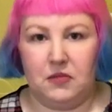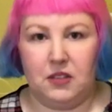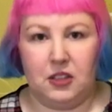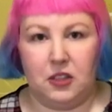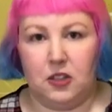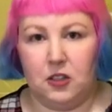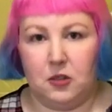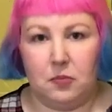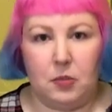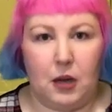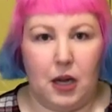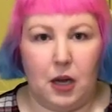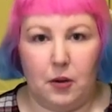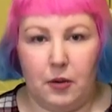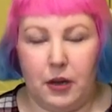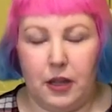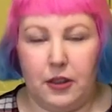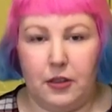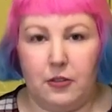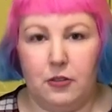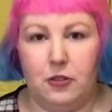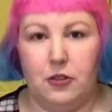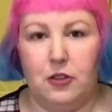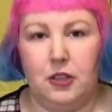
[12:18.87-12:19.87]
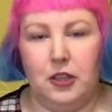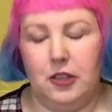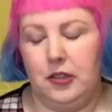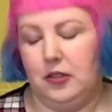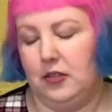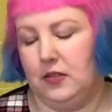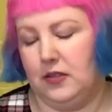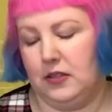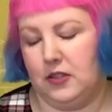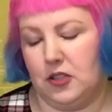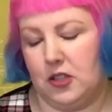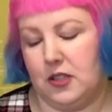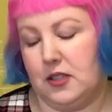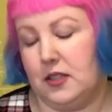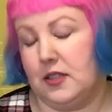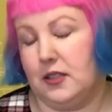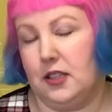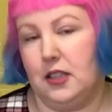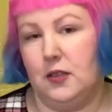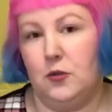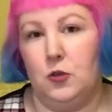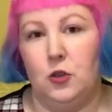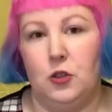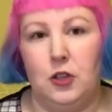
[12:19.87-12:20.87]
you know, partway through and
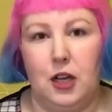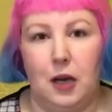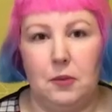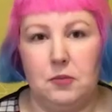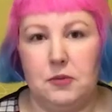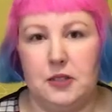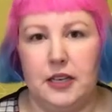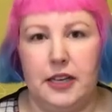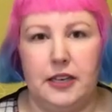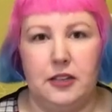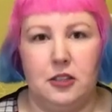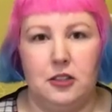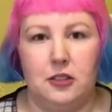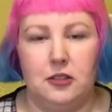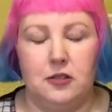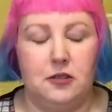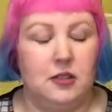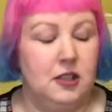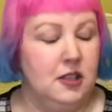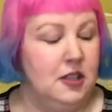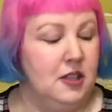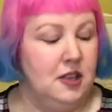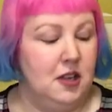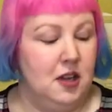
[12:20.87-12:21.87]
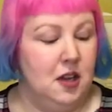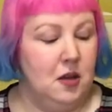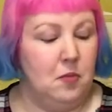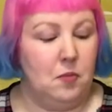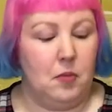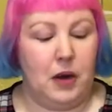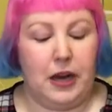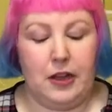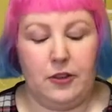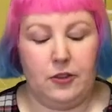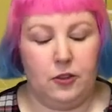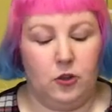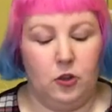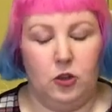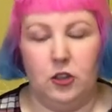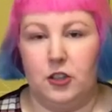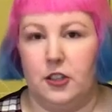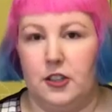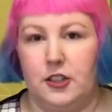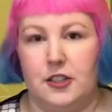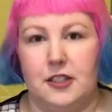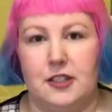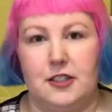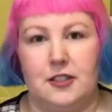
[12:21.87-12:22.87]
just give you an update on my
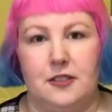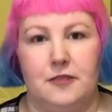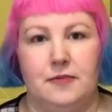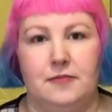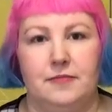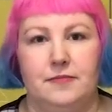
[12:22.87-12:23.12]
thoughts.